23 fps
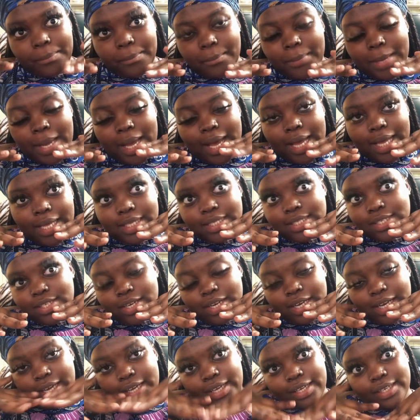my eyes are
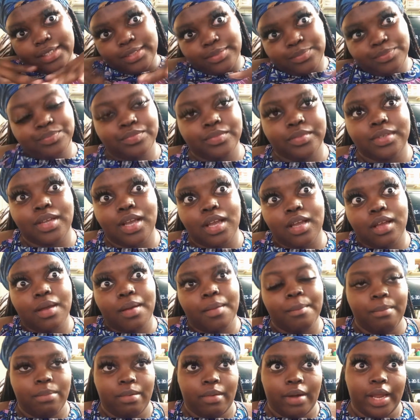like
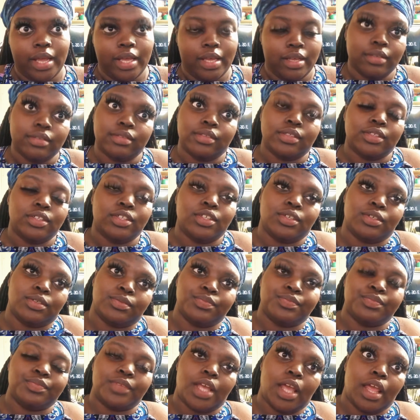bright and
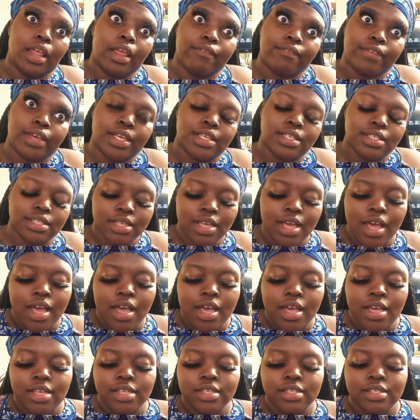in your face.
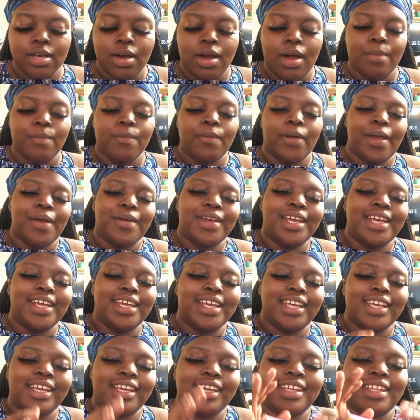So I'm
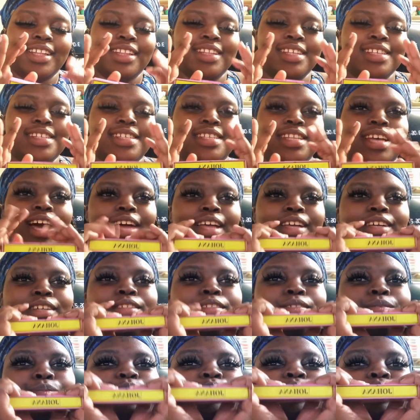wearing the
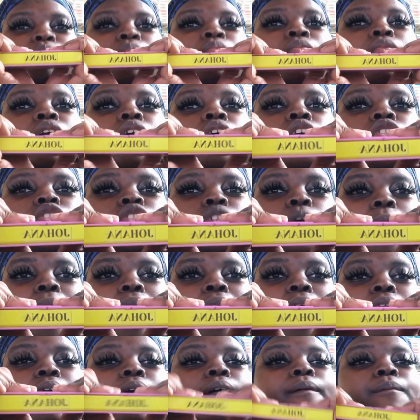style
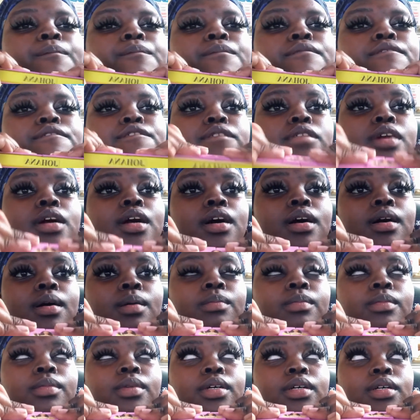Johanna
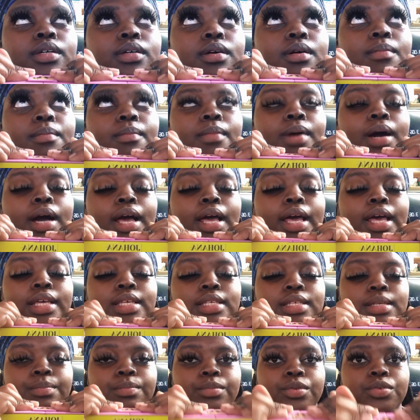from my
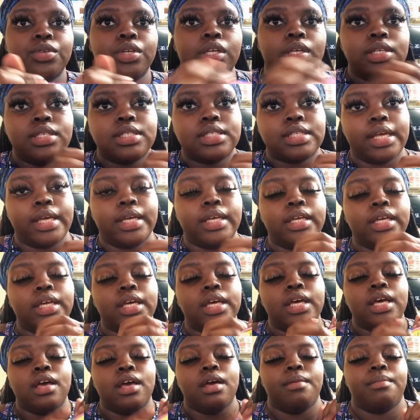beauty site,
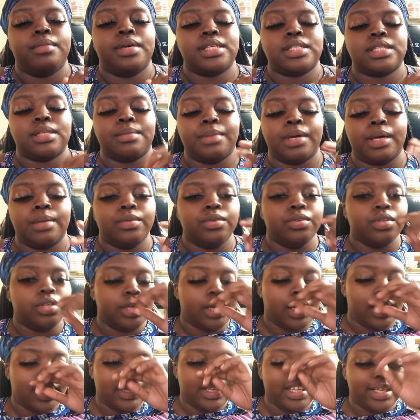Mastermind Beauty.
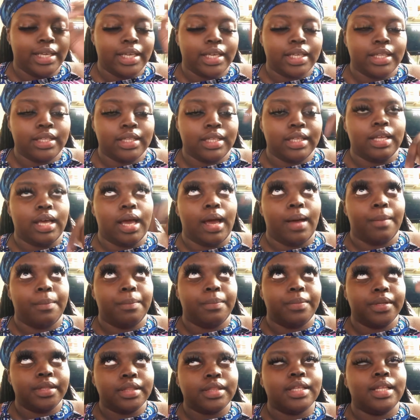I'll
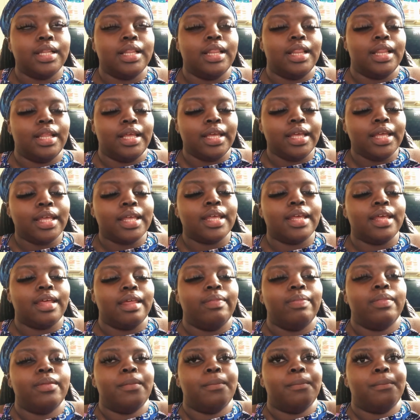put the link
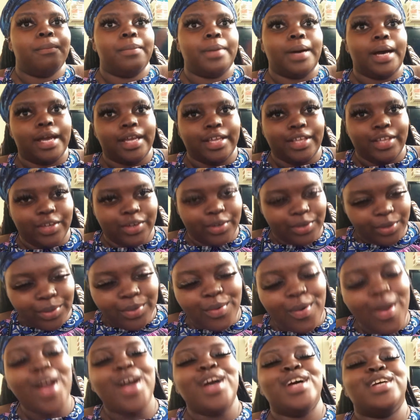in the
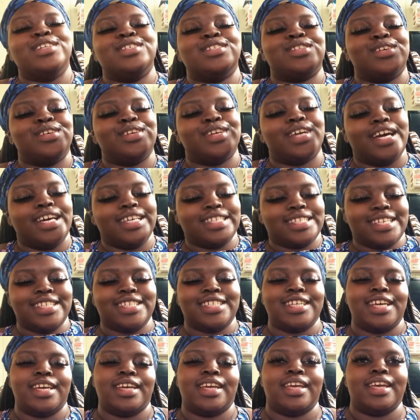bio so you guys can
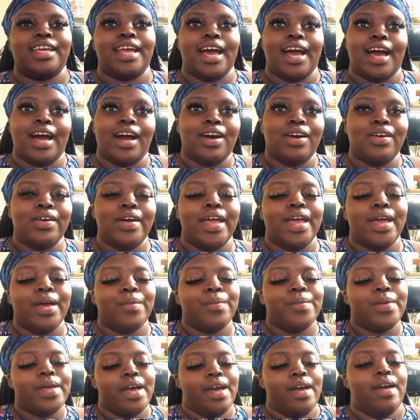check it out.
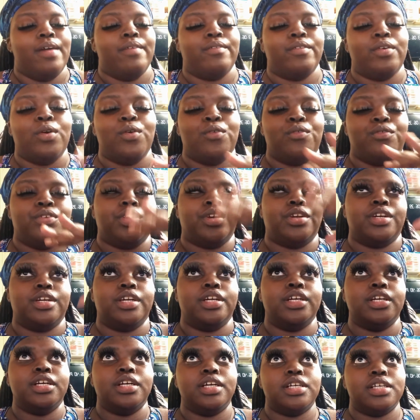And we have over
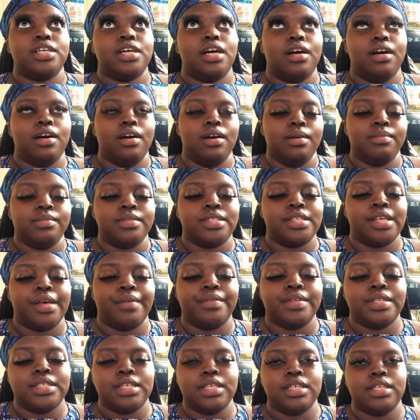
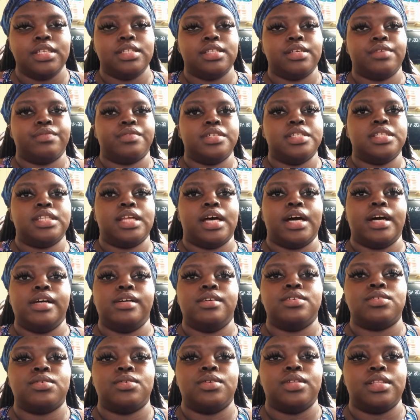17 different
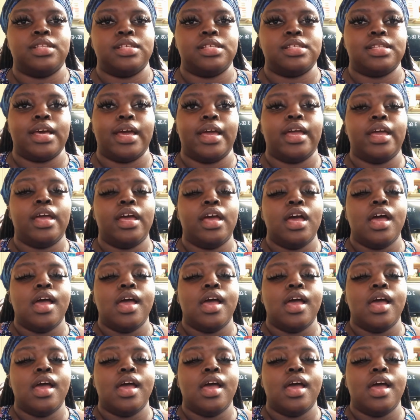styles on the site